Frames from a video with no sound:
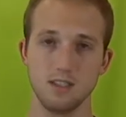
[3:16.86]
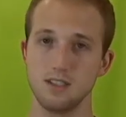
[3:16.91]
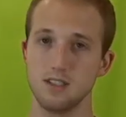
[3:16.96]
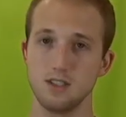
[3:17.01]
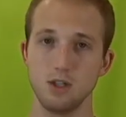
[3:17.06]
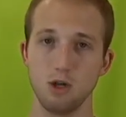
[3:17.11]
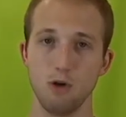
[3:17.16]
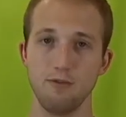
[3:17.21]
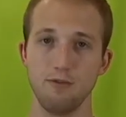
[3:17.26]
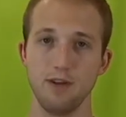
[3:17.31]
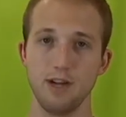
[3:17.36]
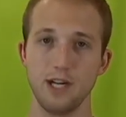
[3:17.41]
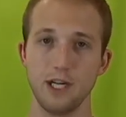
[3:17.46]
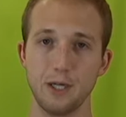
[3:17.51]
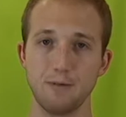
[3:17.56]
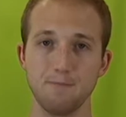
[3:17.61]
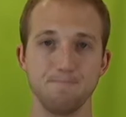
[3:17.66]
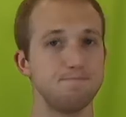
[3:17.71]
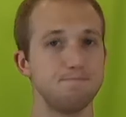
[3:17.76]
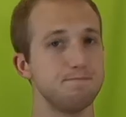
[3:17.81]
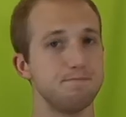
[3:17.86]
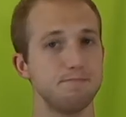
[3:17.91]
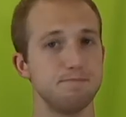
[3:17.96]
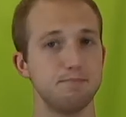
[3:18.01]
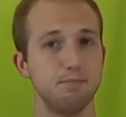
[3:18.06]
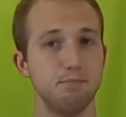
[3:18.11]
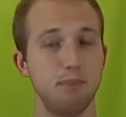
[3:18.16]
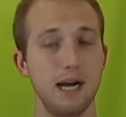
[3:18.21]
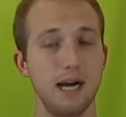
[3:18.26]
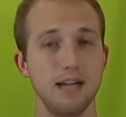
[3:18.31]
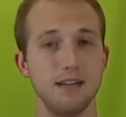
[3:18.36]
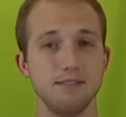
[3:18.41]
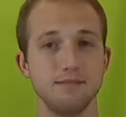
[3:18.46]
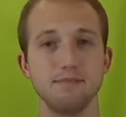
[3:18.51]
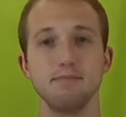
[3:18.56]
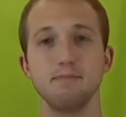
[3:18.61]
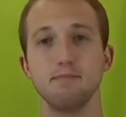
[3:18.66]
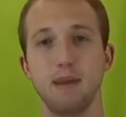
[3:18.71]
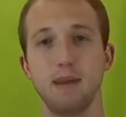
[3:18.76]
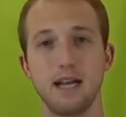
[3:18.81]
Go figure. But
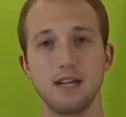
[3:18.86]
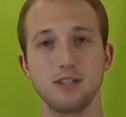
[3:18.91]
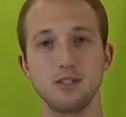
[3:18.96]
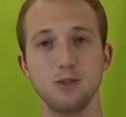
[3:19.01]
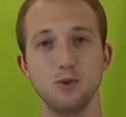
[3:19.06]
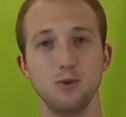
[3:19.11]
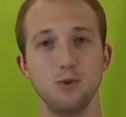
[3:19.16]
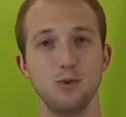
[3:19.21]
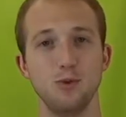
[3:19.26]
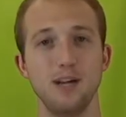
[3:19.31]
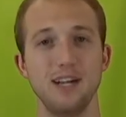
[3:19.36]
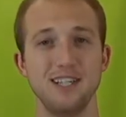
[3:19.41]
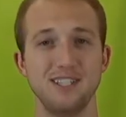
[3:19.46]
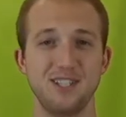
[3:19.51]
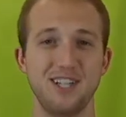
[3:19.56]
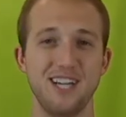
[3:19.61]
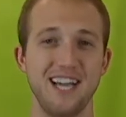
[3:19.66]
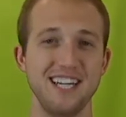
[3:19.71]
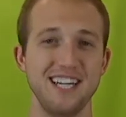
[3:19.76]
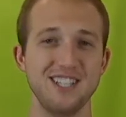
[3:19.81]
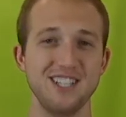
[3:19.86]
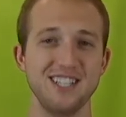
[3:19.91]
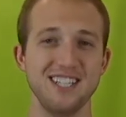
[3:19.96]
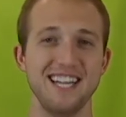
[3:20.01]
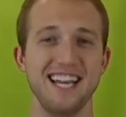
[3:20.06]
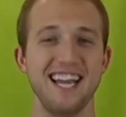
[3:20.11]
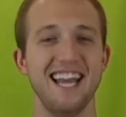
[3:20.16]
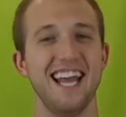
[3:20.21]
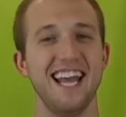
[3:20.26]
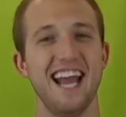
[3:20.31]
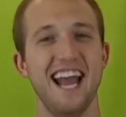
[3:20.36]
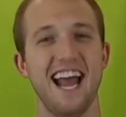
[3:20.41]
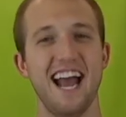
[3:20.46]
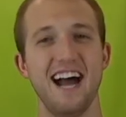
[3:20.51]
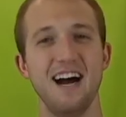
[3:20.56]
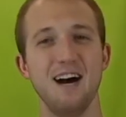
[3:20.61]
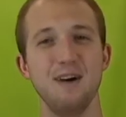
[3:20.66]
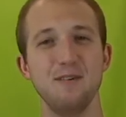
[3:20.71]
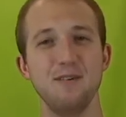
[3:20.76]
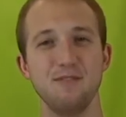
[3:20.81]
back to education.
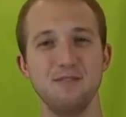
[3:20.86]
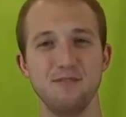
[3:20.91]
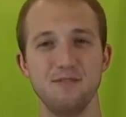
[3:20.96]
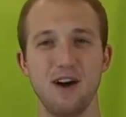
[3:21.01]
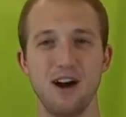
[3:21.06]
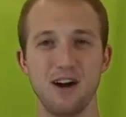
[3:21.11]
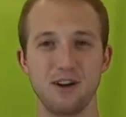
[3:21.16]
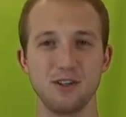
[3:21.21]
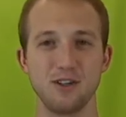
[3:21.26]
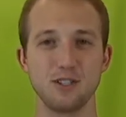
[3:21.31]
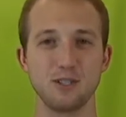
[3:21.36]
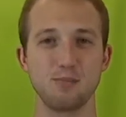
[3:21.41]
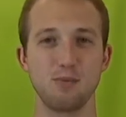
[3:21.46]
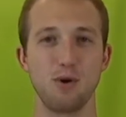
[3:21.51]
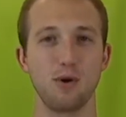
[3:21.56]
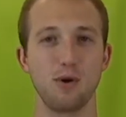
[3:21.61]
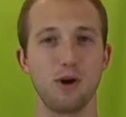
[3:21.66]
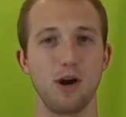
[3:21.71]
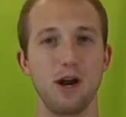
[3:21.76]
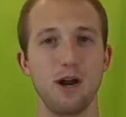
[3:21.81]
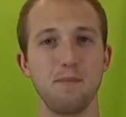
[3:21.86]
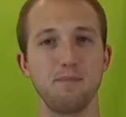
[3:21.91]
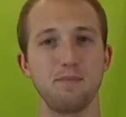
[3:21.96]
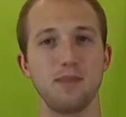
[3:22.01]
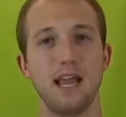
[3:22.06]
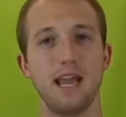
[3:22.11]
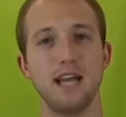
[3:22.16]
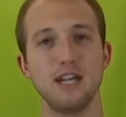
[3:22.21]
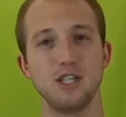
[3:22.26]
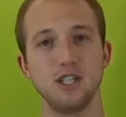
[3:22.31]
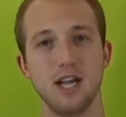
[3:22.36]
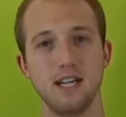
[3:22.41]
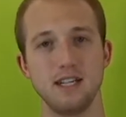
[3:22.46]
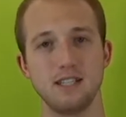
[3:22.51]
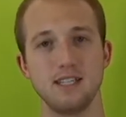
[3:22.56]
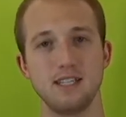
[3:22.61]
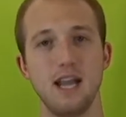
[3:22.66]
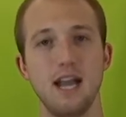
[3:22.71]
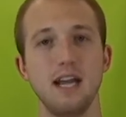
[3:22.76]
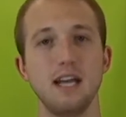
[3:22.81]
Wacker's program at Chat
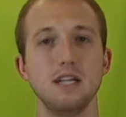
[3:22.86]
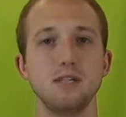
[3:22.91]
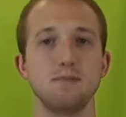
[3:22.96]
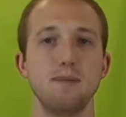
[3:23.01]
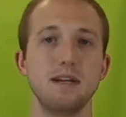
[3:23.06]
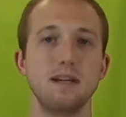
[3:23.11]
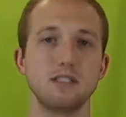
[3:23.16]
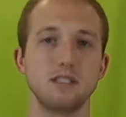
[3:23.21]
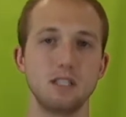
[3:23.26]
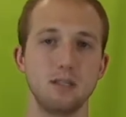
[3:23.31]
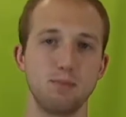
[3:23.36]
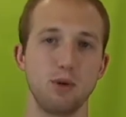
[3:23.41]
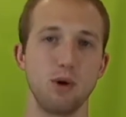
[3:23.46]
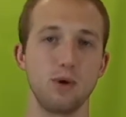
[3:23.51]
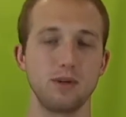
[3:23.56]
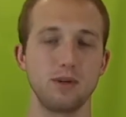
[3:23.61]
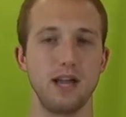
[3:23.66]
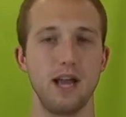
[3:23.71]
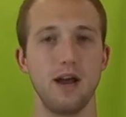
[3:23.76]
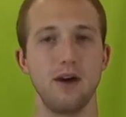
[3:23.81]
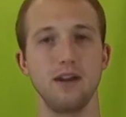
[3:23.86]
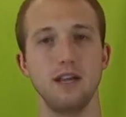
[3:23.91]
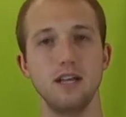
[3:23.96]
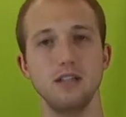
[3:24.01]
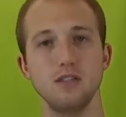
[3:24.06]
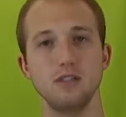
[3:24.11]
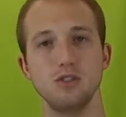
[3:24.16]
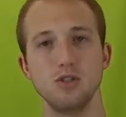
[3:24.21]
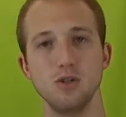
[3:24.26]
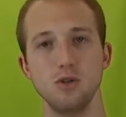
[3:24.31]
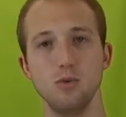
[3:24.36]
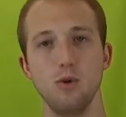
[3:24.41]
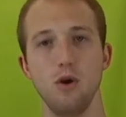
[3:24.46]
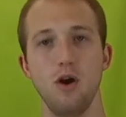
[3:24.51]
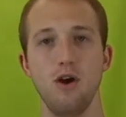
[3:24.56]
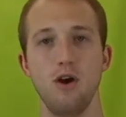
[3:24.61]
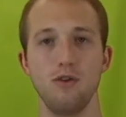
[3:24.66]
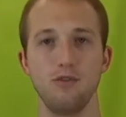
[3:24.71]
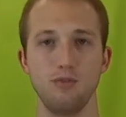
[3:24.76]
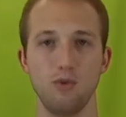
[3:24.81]
State is basically broke down into
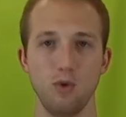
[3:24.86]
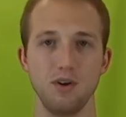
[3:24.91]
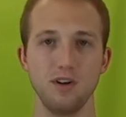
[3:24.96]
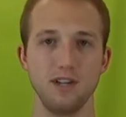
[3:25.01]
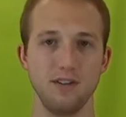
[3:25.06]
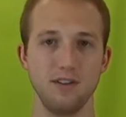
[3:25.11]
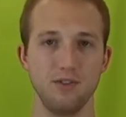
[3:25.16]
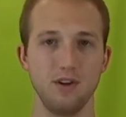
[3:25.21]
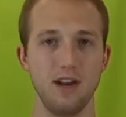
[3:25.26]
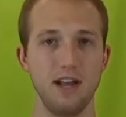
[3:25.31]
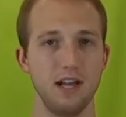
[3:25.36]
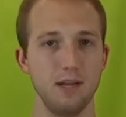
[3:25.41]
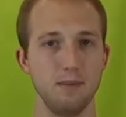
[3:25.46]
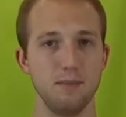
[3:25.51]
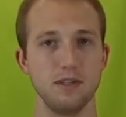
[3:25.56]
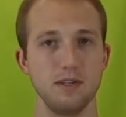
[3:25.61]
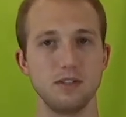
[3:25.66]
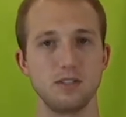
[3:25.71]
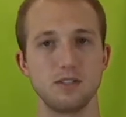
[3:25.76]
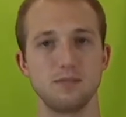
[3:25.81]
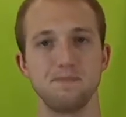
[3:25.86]
4 different elements: